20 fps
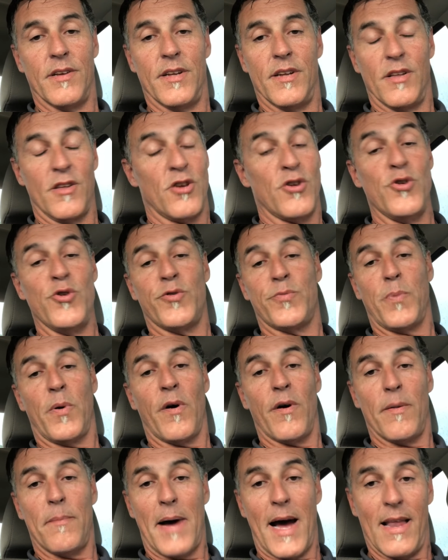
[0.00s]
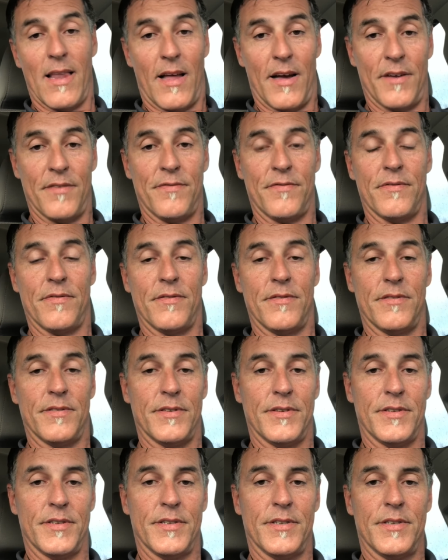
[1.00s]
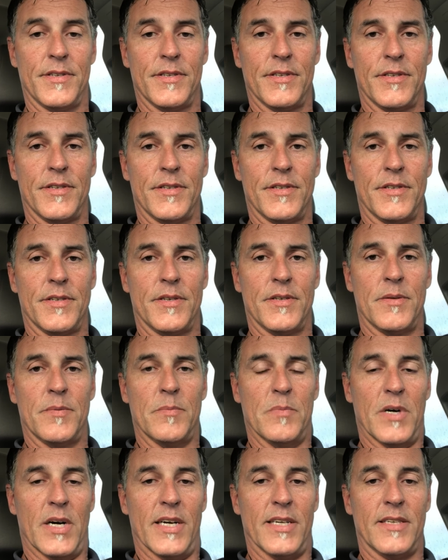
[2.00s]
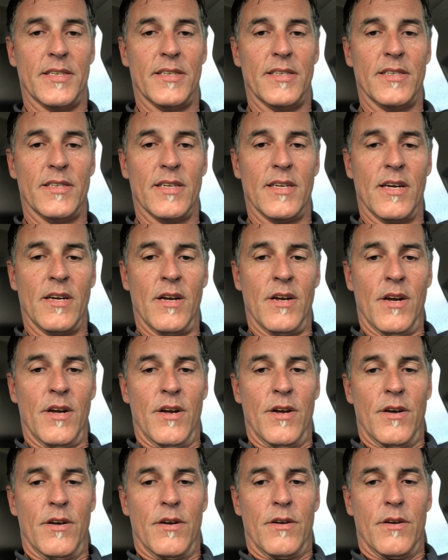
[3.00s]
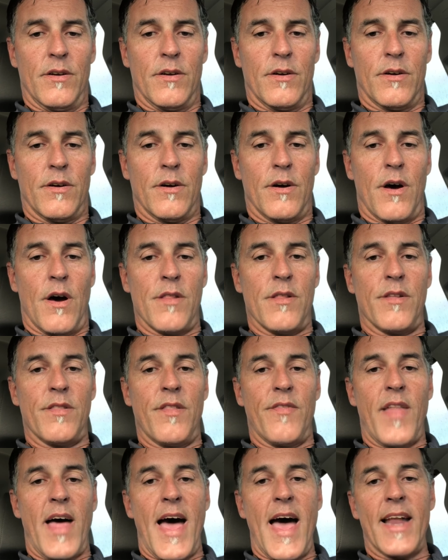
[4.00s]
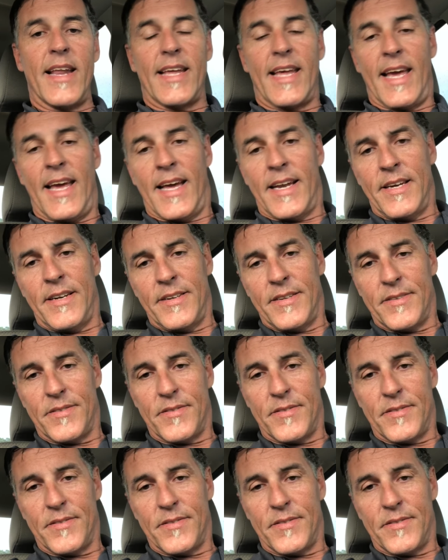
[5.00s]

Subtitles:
in a huge part of my life. But other than that, again,